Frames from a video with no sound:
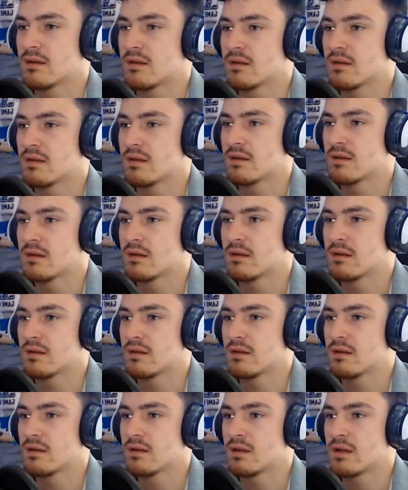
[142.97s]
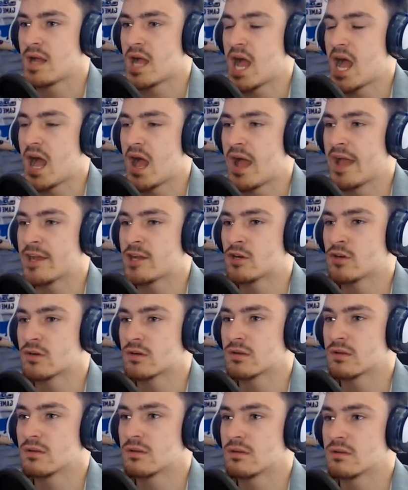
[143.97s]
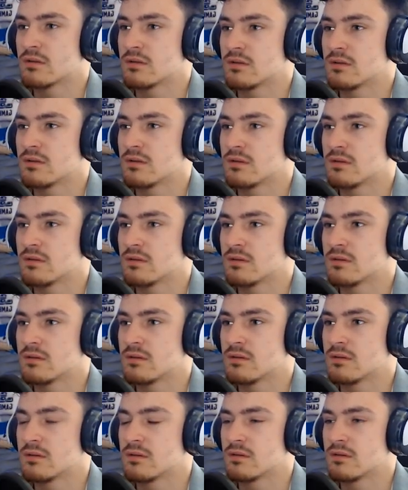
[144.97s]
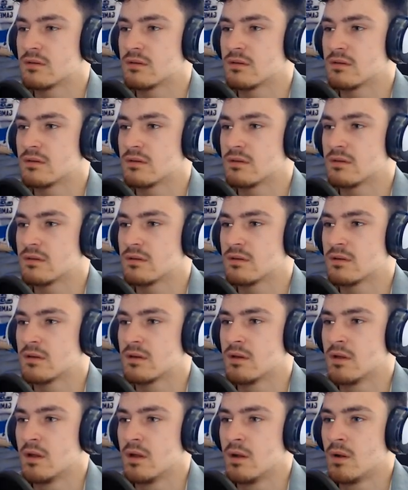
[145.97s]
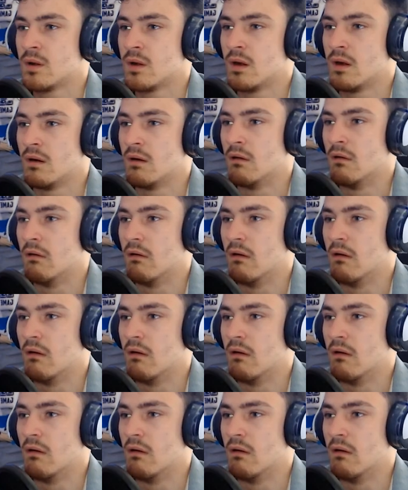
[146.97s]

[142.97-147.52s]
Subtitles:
(no one is talking)